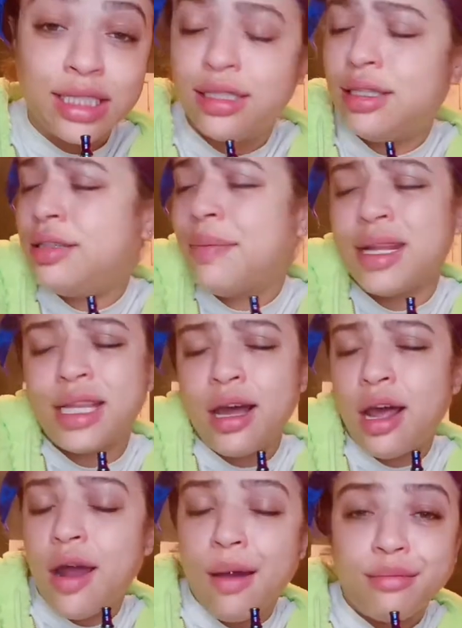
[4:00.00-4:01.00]
just about to
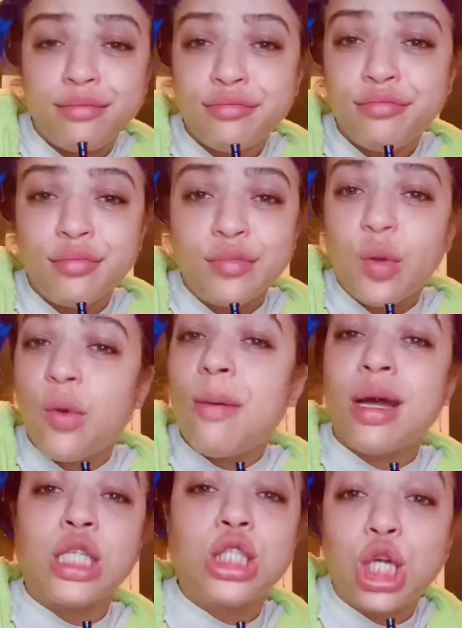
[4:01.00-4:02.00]
cut up. We
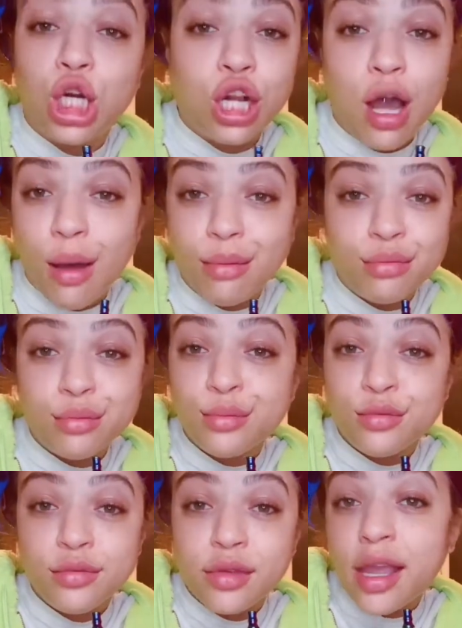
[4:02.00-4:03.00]
about to turn up.
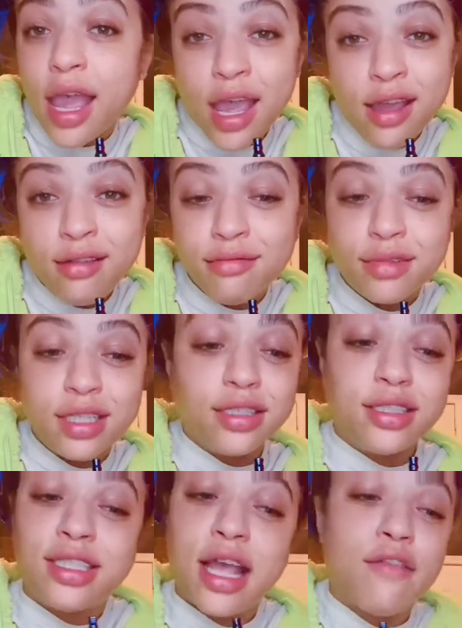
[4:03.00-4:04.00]
Okay,
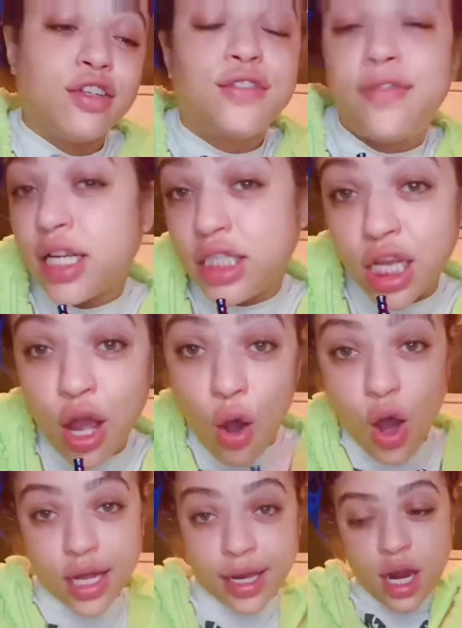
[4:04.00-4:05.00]
Savage Fenty
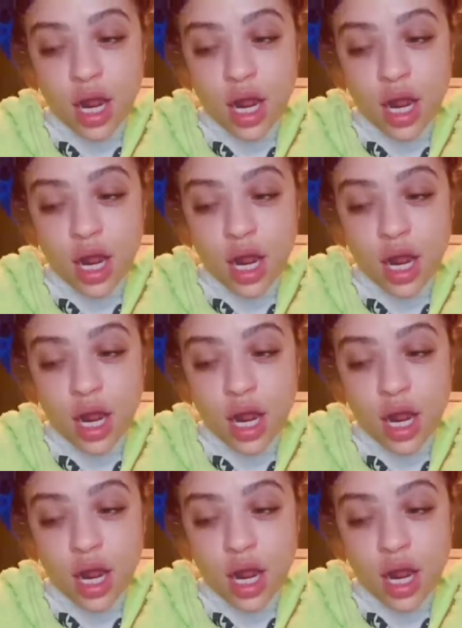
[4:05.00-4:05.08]
on.